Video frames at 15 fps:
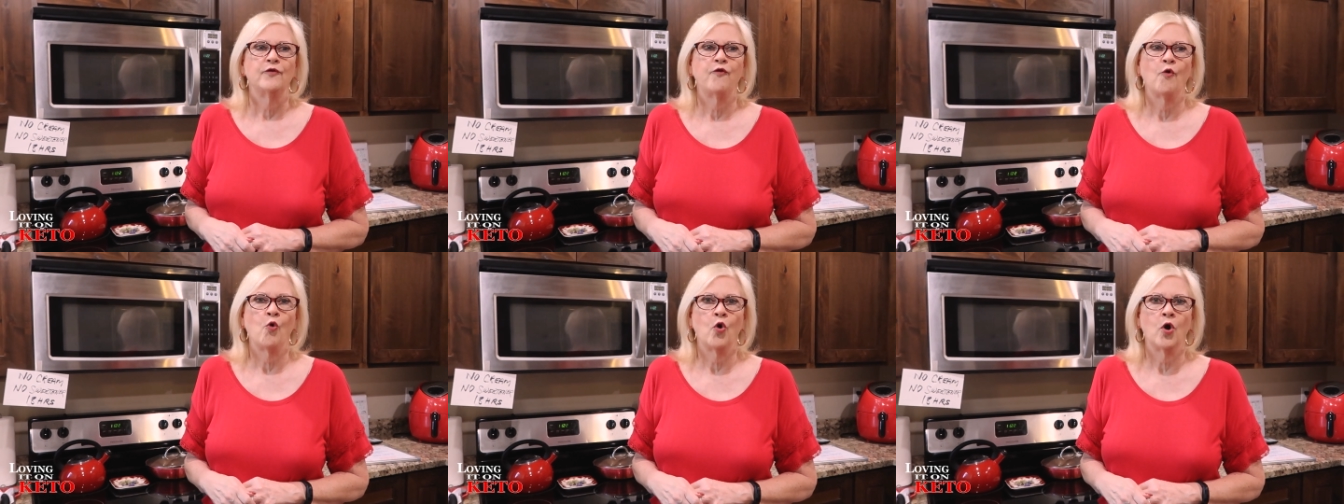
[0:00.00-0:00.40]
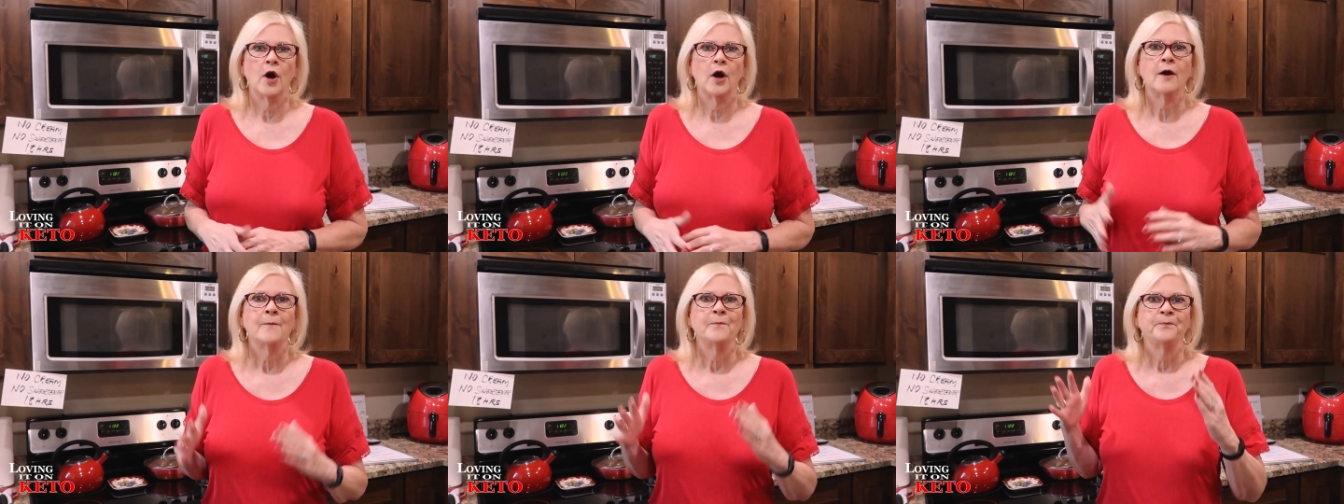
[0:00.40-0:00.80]

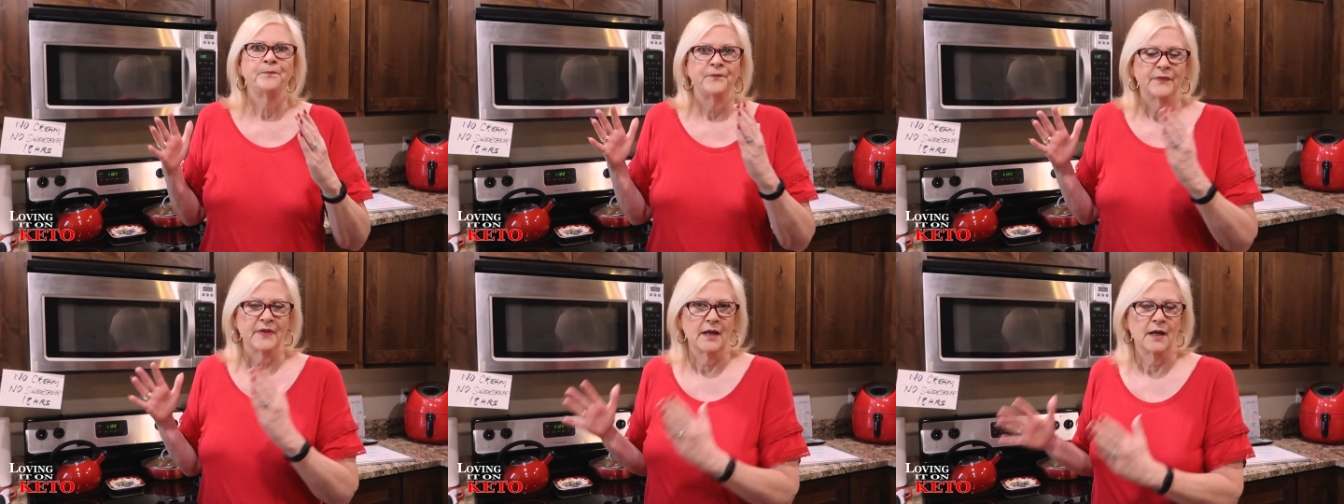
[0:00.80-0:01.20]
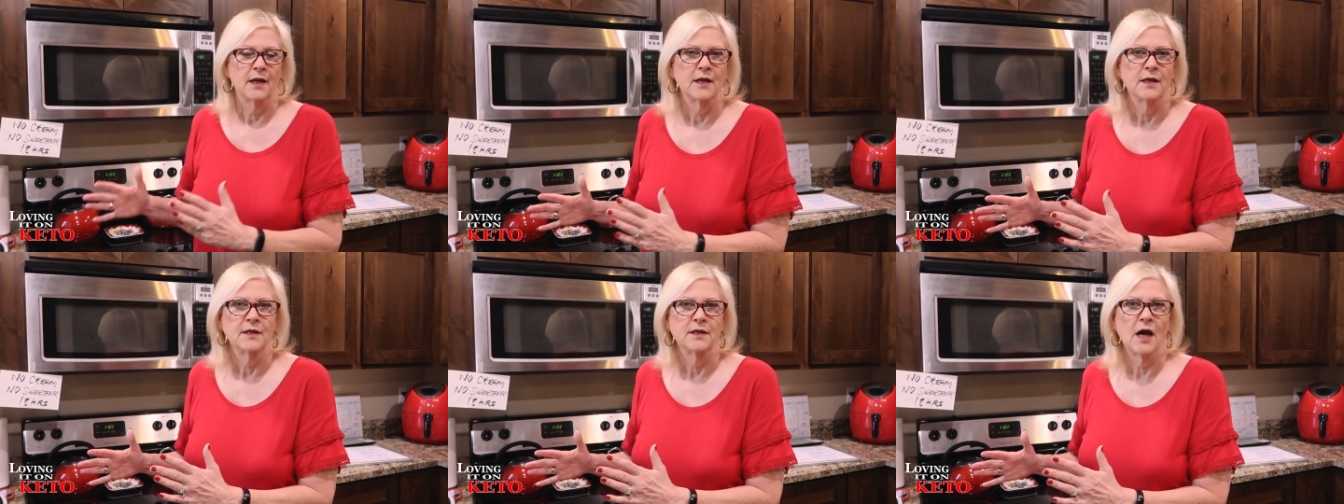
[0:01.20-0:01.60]
for
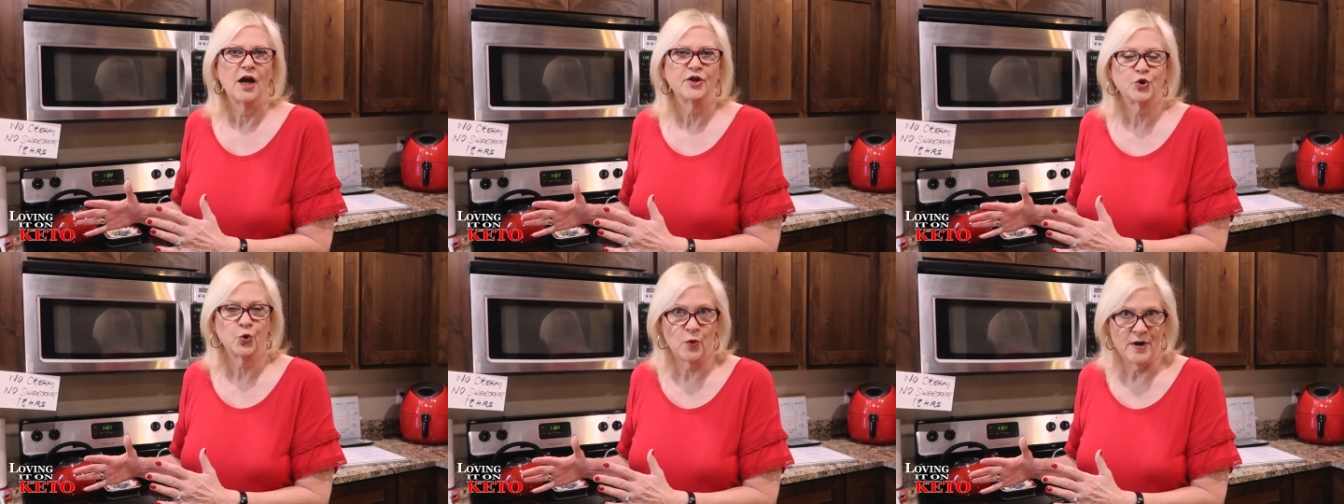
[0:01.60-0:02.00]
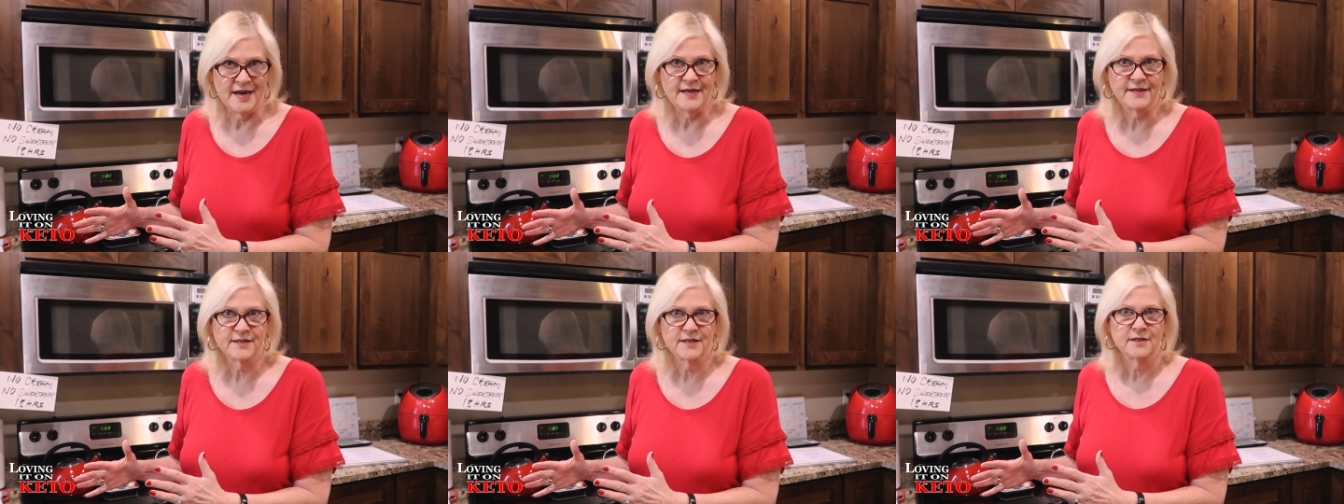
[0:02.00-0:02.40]
a
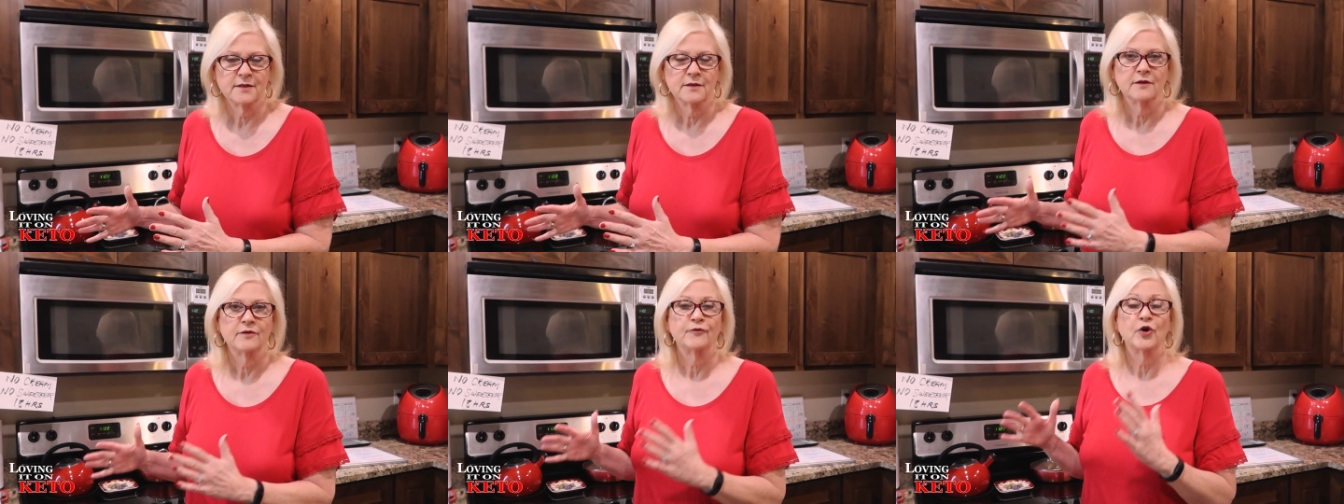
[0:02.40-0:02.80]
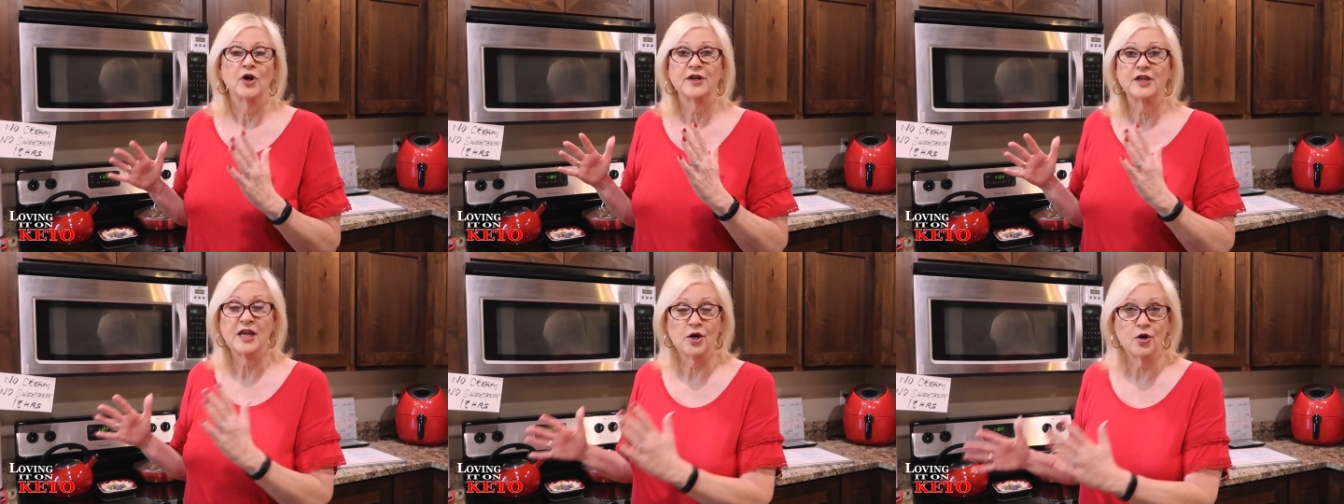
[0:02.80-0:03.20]
treat, for
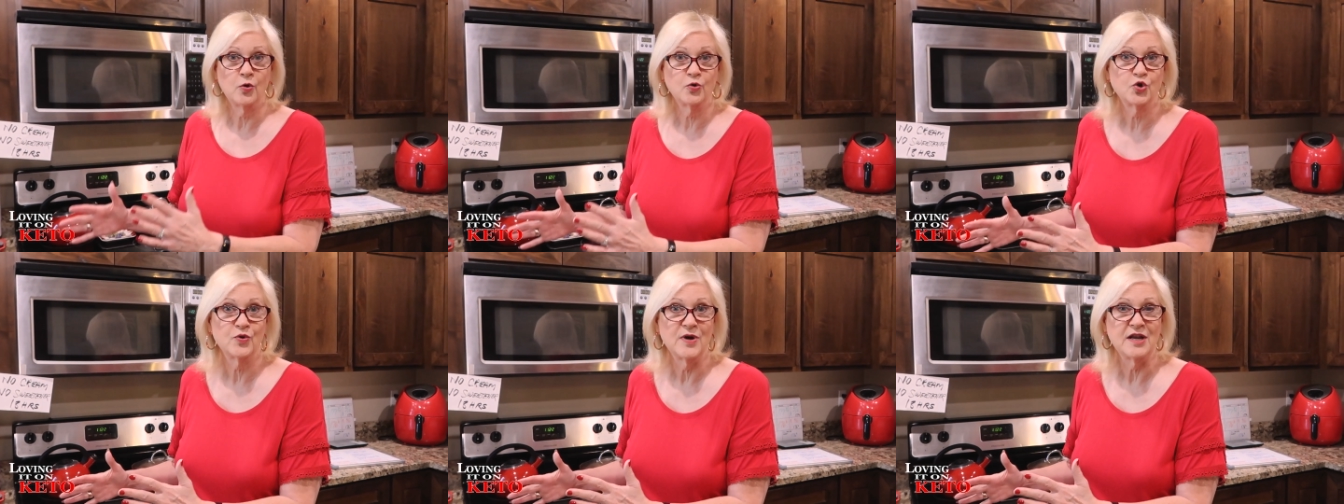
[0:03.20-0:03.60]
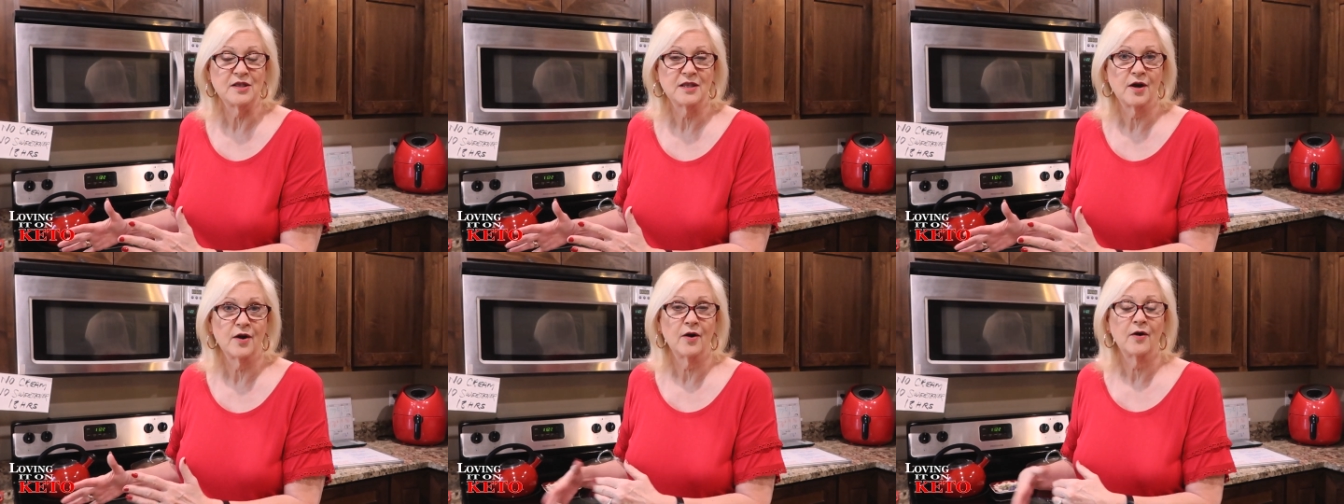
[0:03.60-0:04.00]
a keto
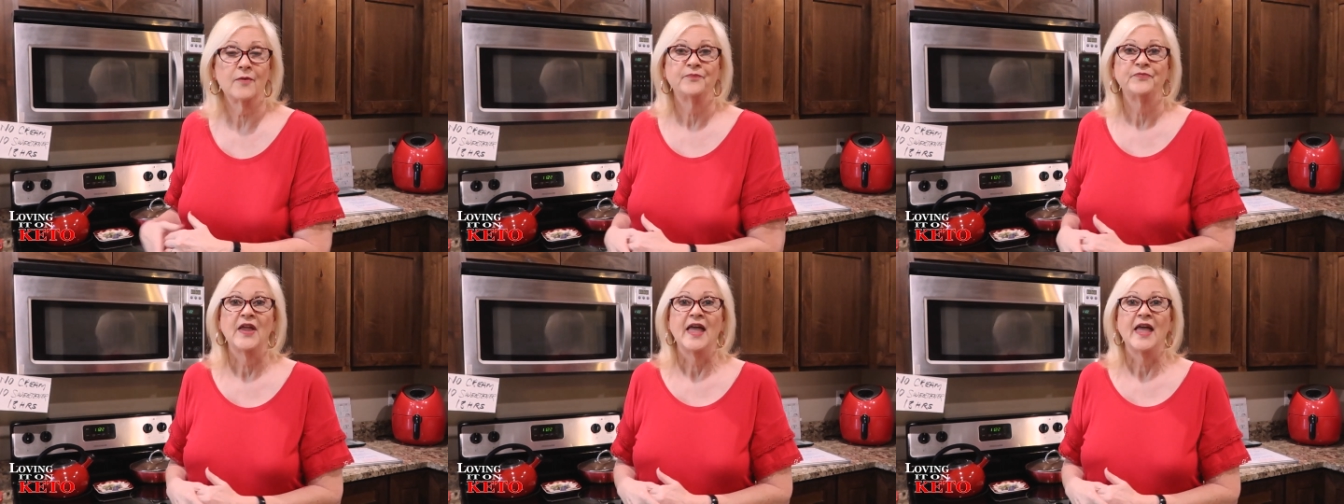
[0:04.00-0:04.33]
treat there.